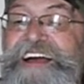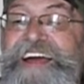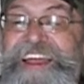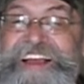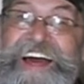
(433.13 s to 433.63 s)

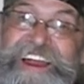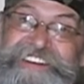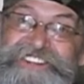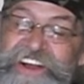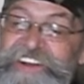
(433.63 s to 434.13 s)
And he kind
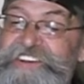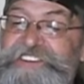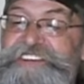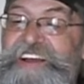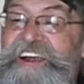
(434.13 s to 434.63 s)
of
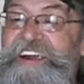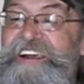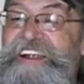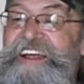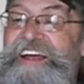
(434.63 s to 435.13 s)
chuckles there.